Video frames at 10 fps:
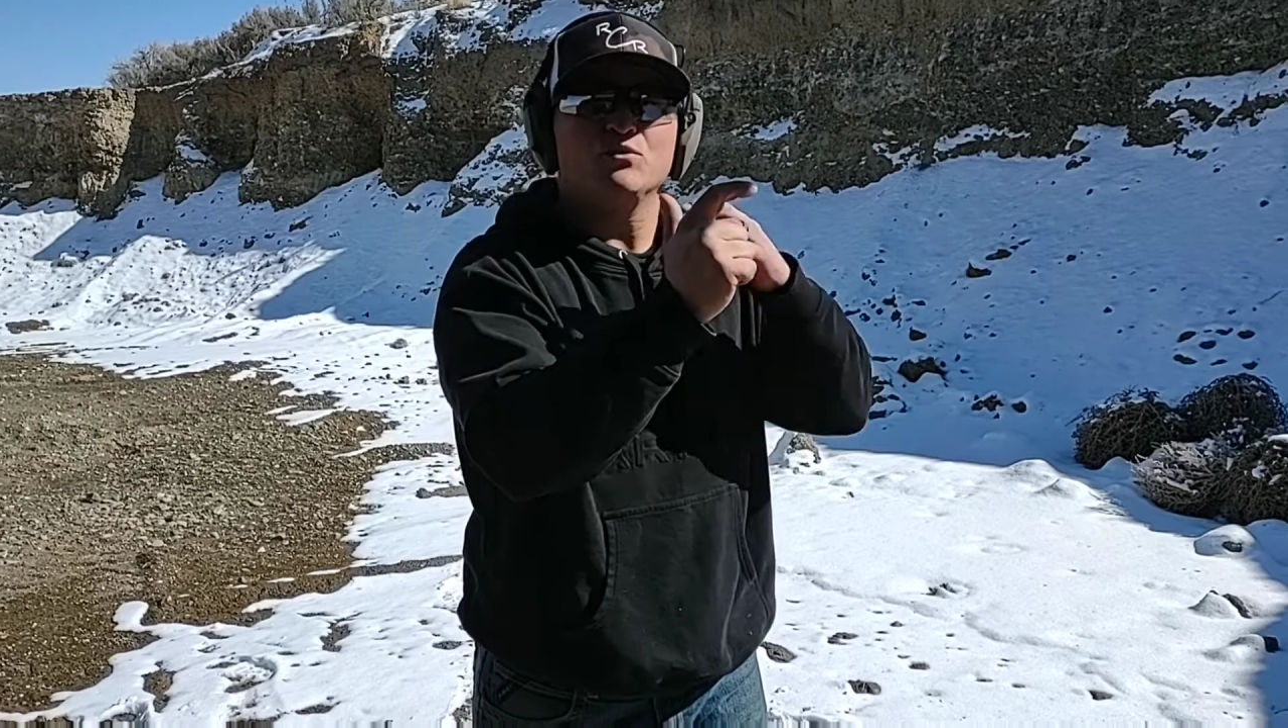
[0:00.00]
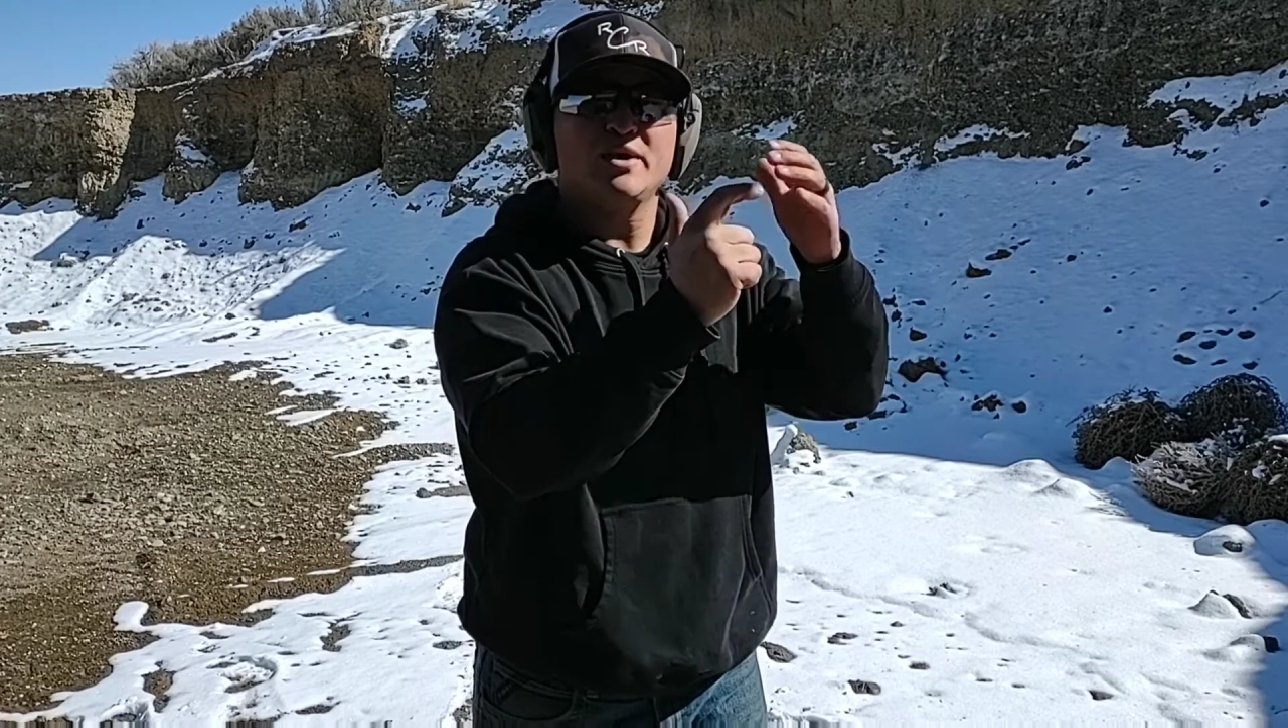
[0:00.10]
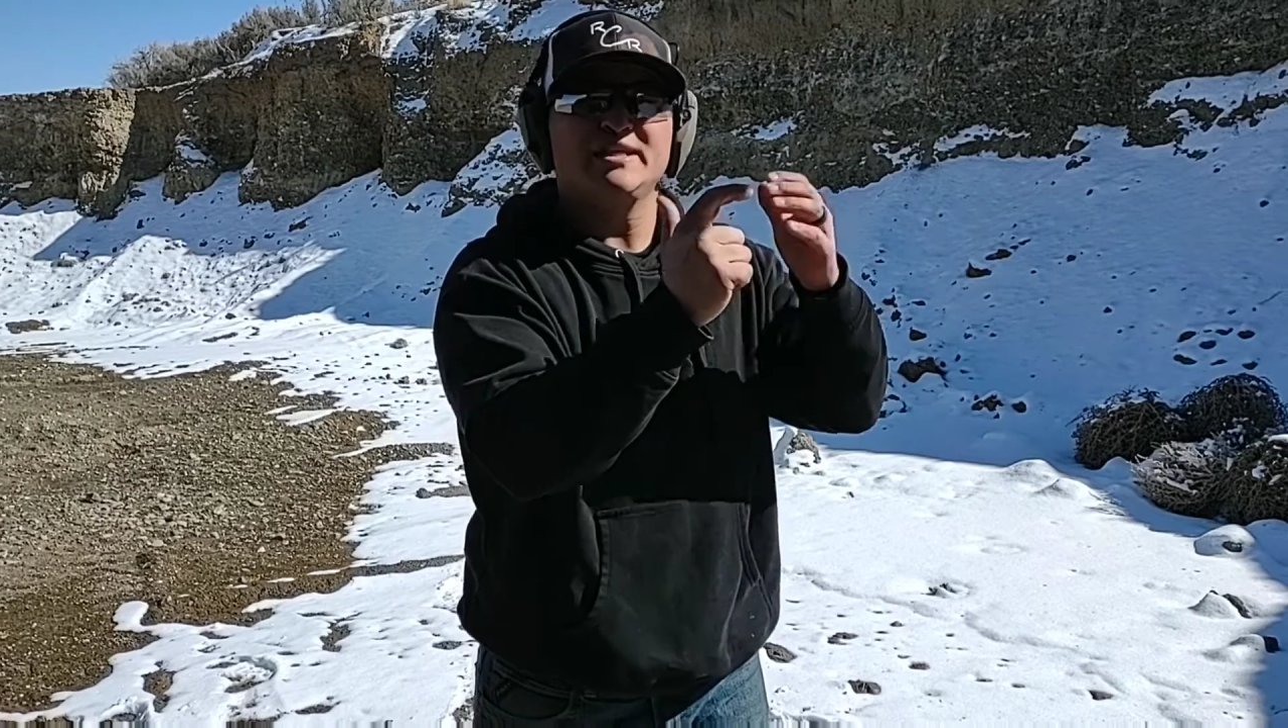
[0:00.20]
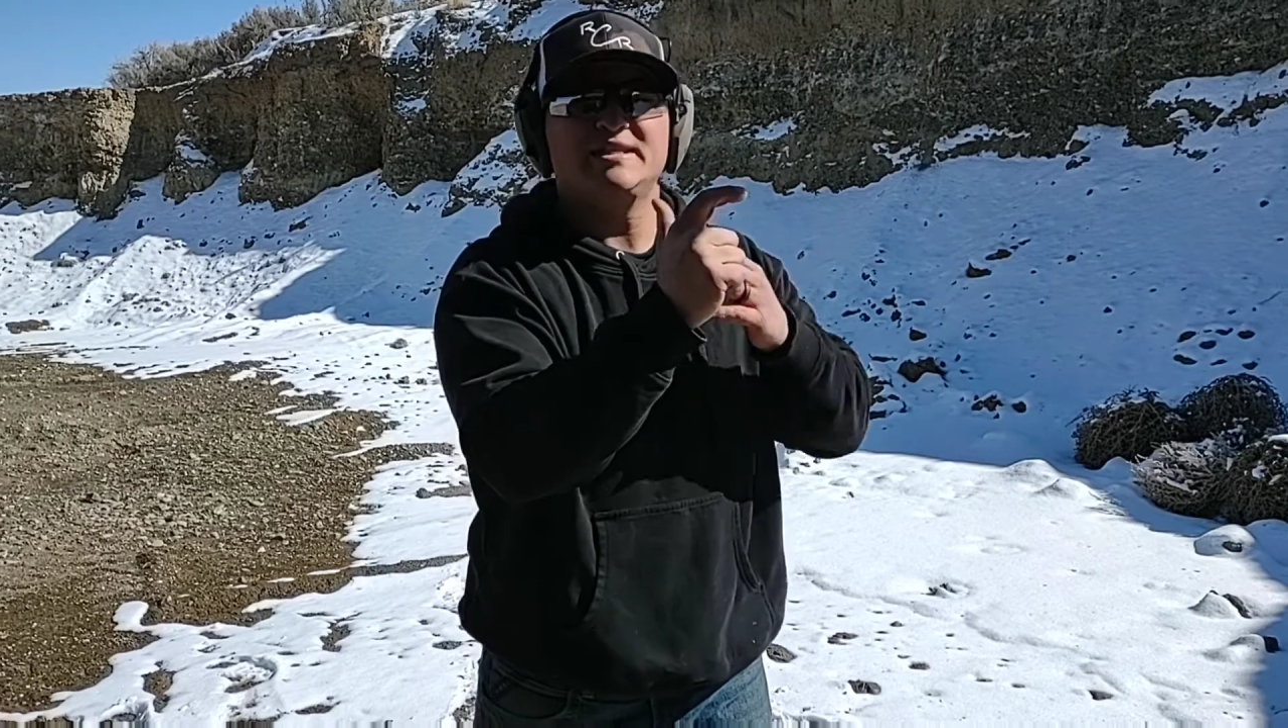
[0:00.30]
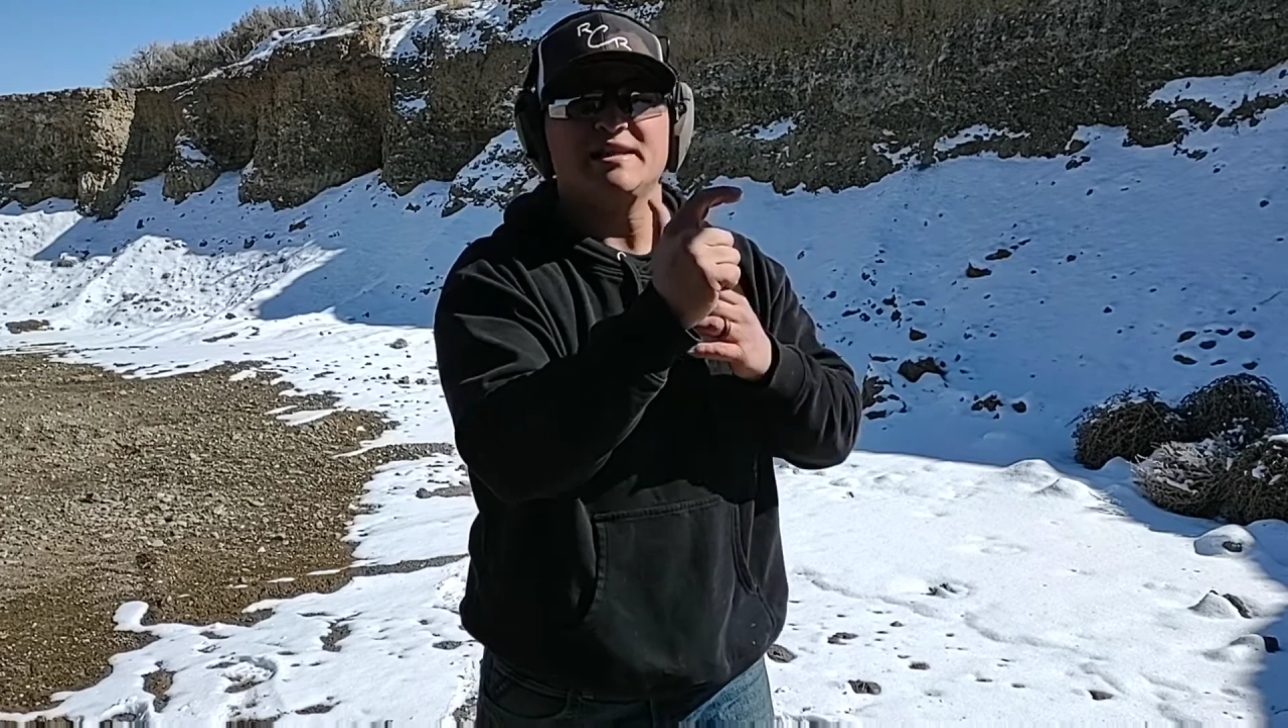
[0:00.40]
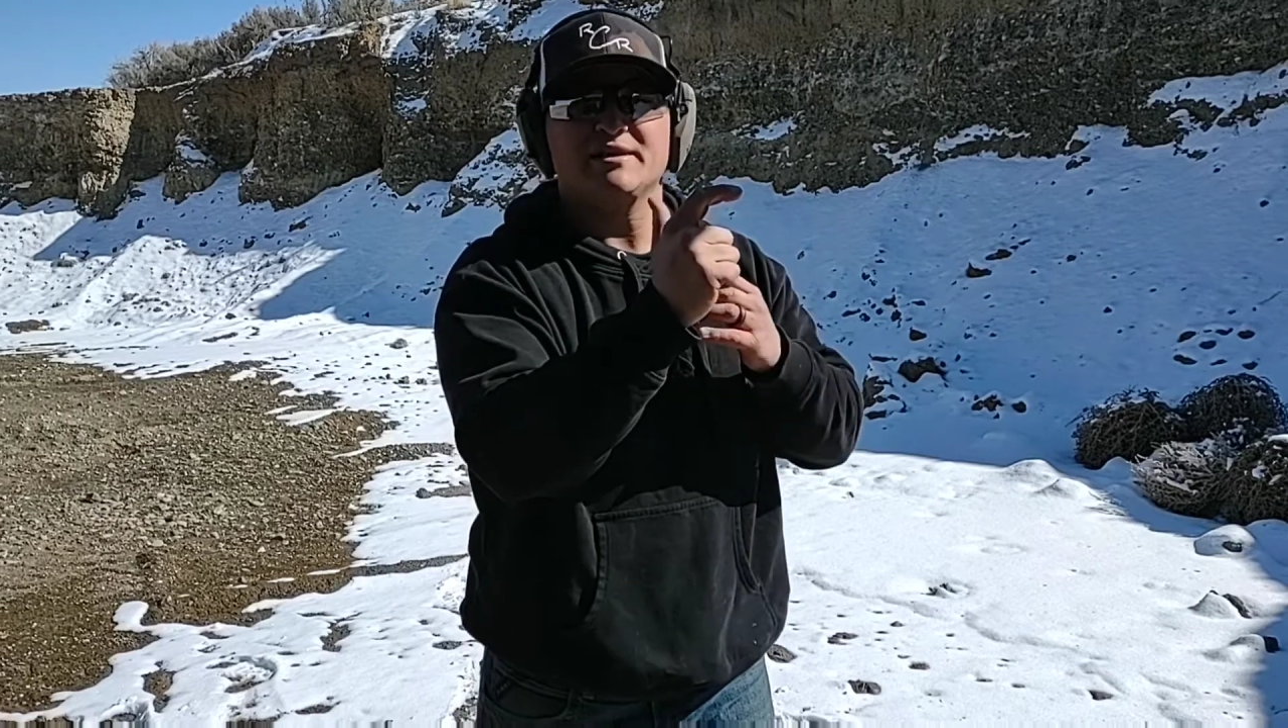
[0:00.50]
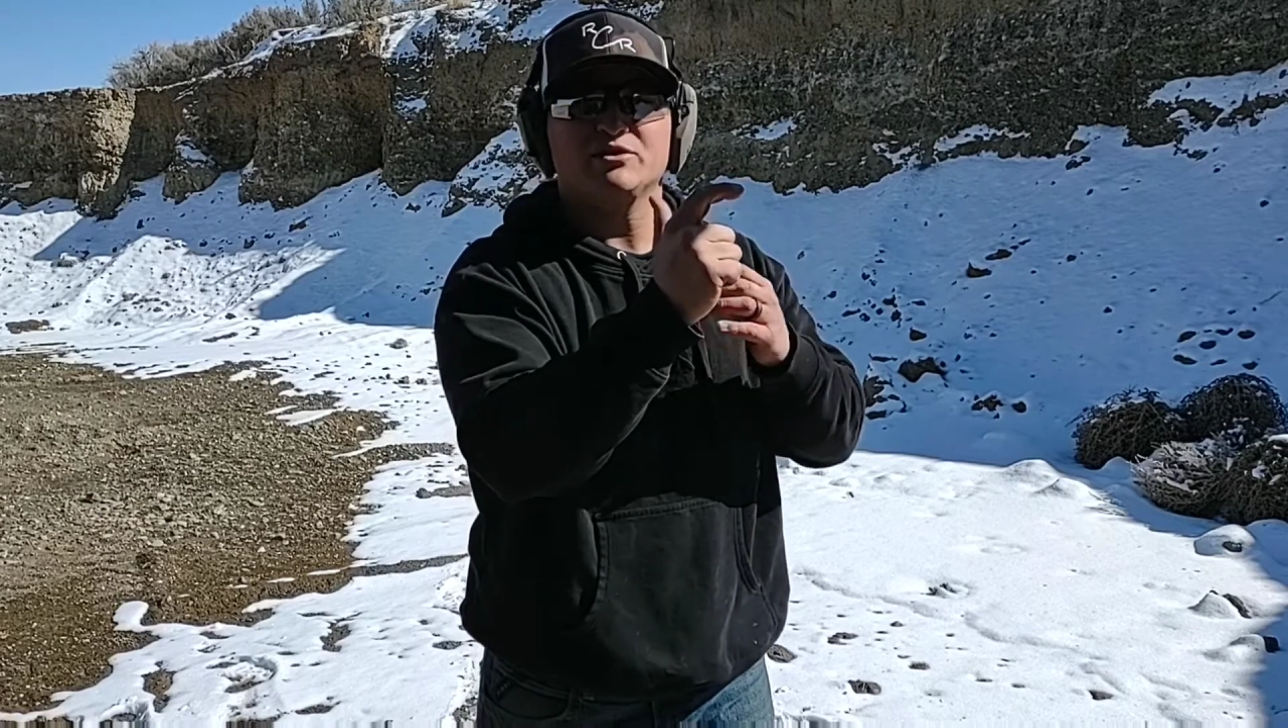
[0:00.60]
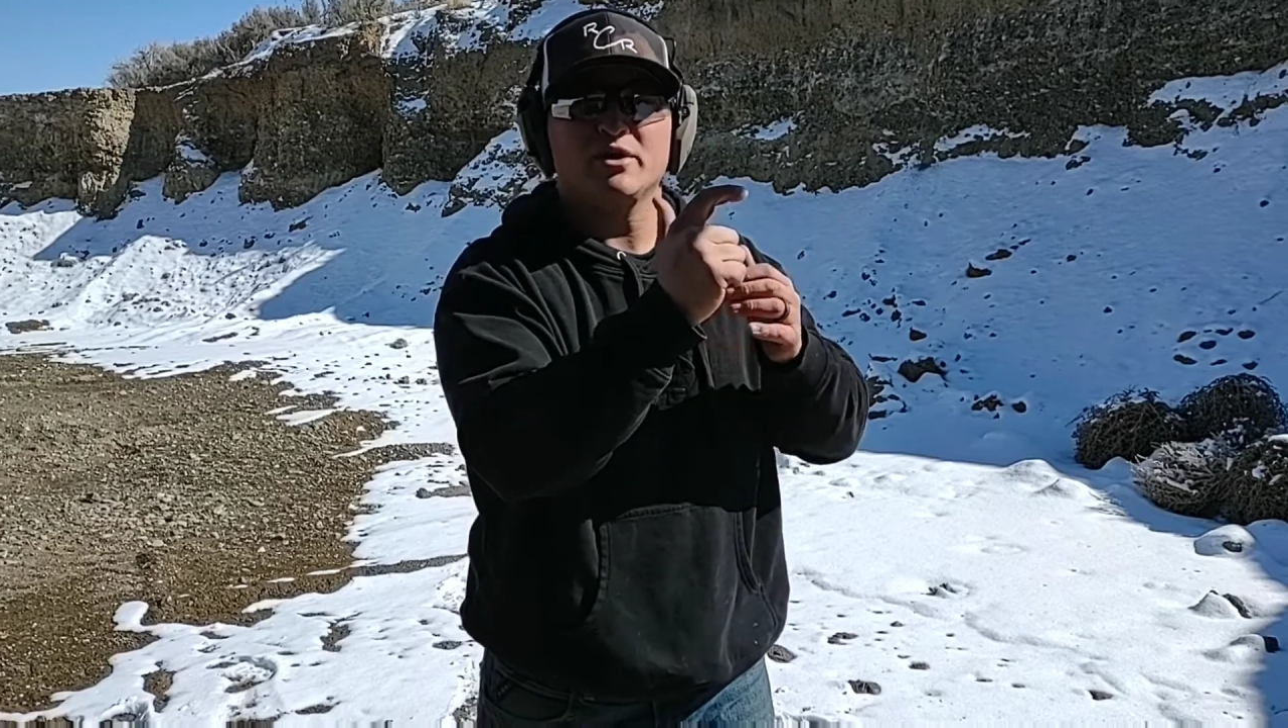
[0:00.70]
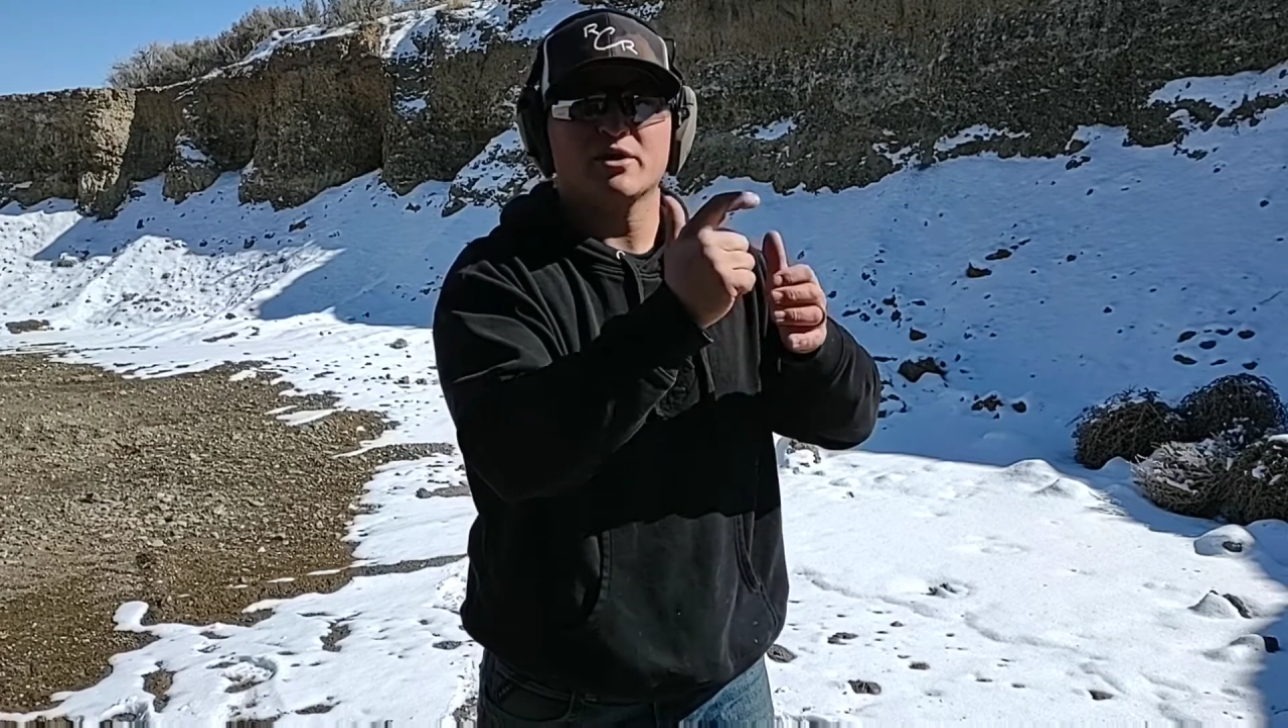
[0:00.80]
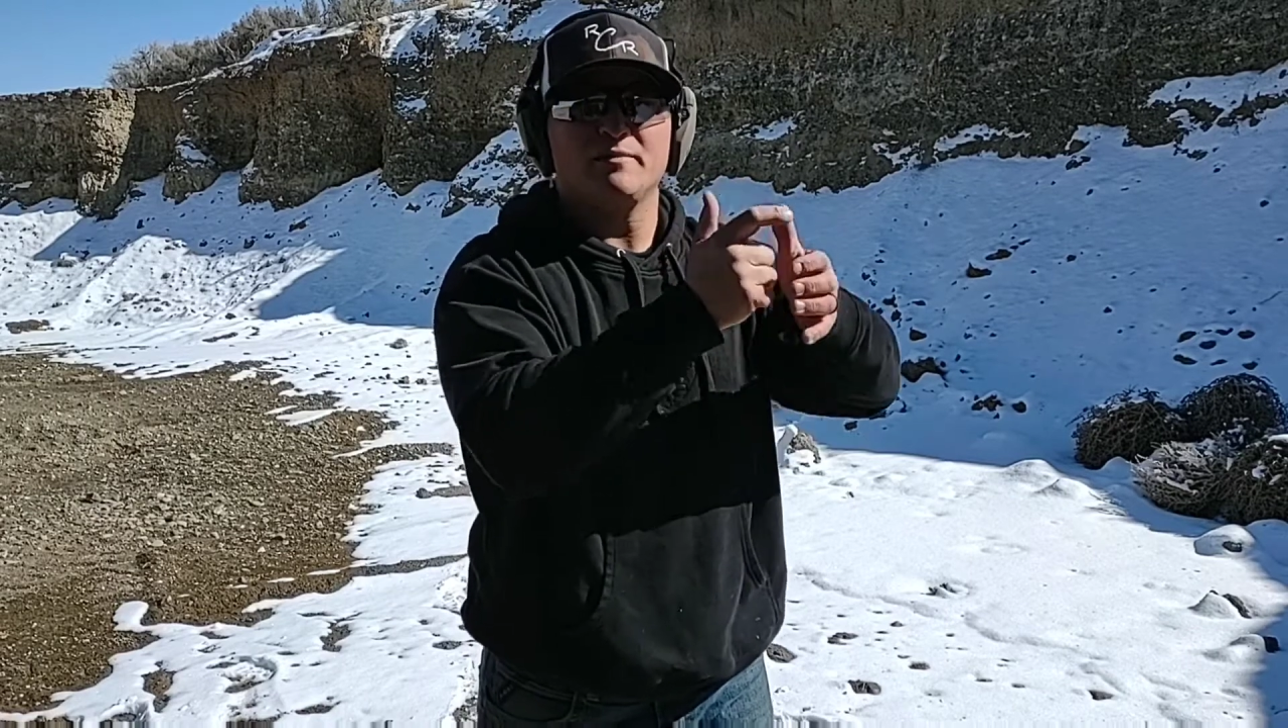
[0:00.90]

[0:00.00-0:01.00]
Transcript: reset the trigger